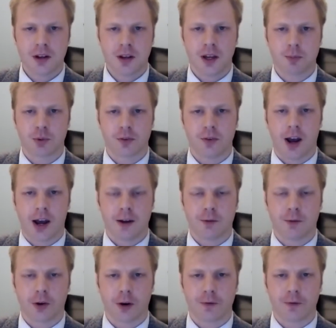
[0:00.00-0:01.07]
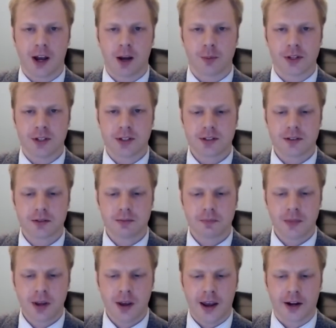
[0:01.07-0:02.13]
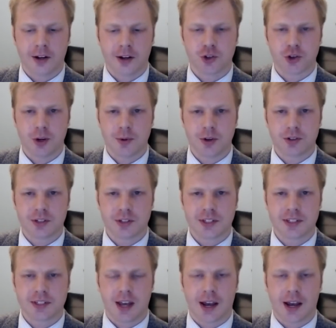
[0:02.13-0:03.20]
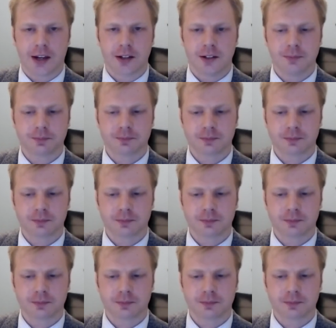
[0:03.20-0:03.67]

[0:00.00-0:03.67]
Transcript: and provide for our families and contribute to society.